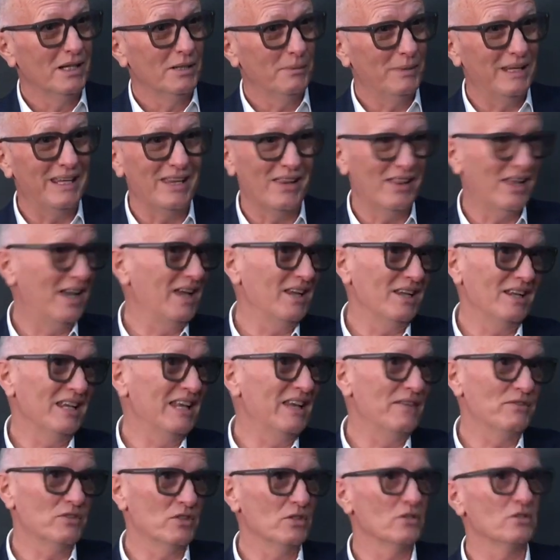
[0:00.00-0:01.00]
That
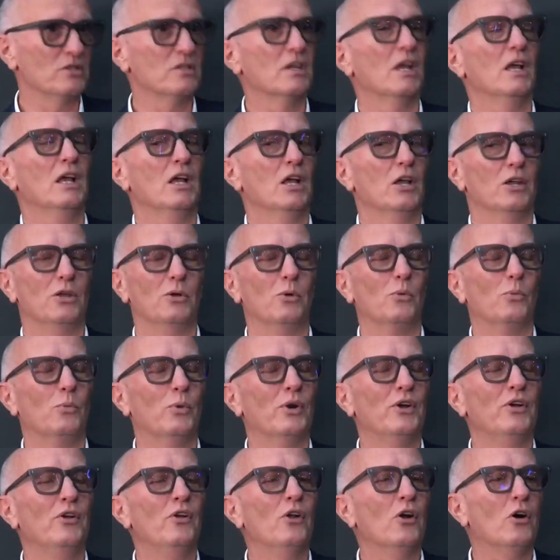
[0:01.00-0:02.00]
leaves us,
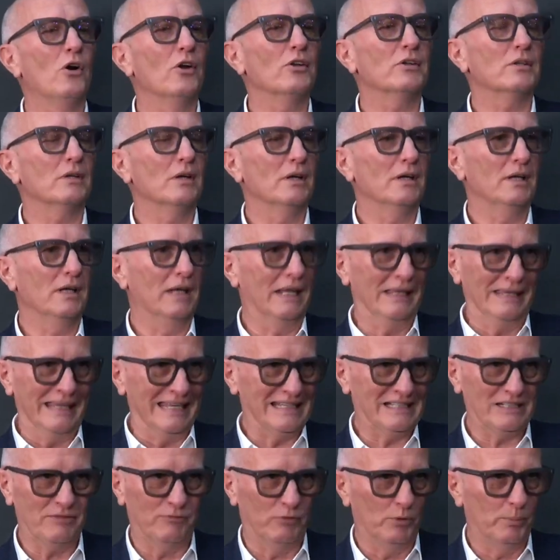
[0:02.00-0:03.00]
we're not in
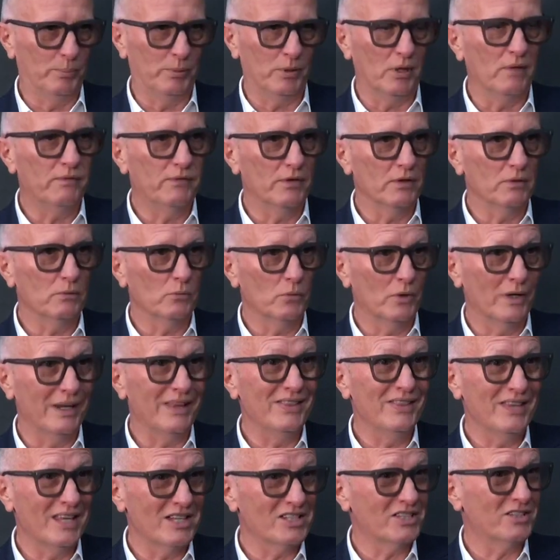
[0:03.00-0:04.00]
this for profit. We're
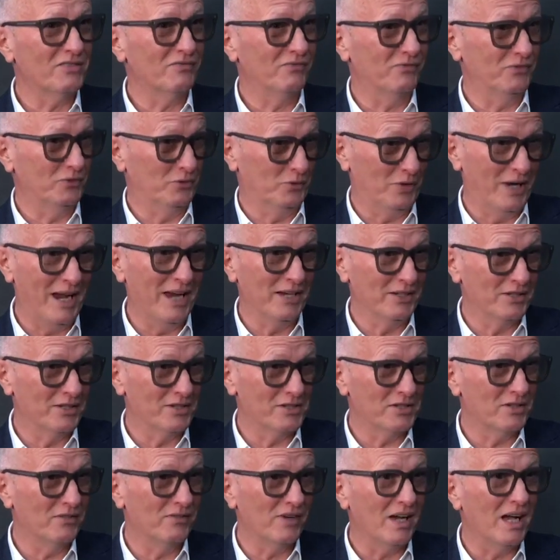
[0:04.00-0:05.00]
in this trying to
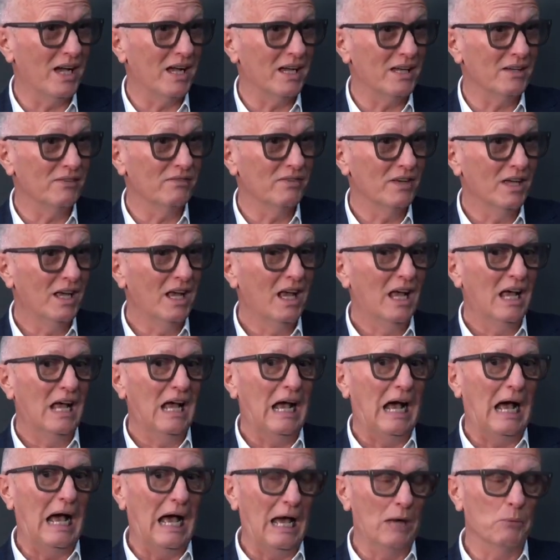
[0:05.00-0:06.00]
survive,
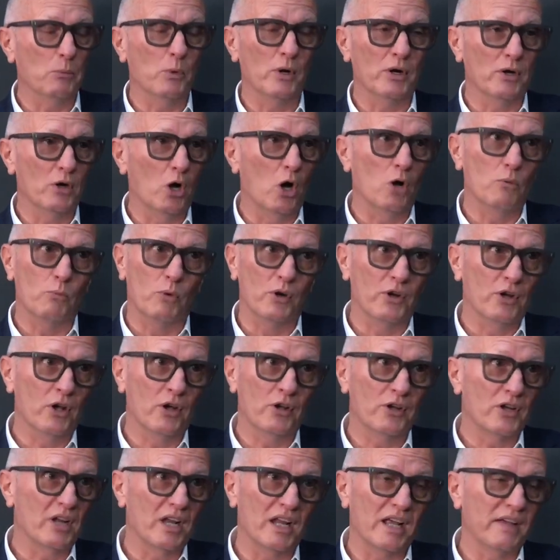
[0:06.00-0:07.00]
and we're now
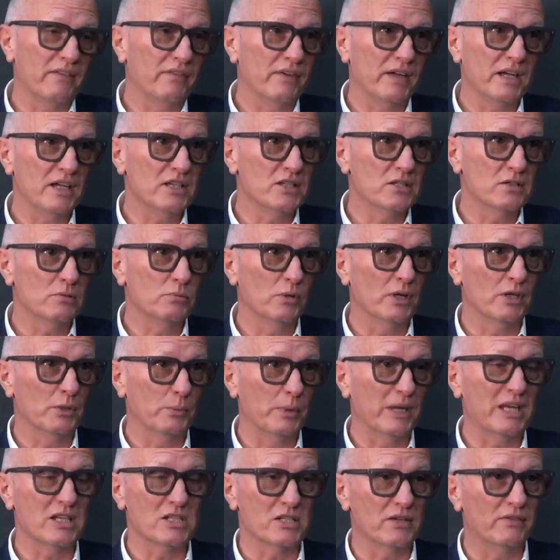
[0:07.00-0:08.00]
in a knife edge, whether
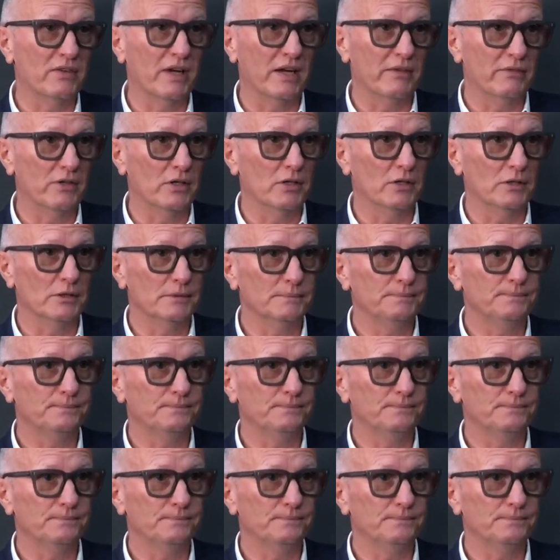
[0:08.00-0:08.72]
we can survive or not.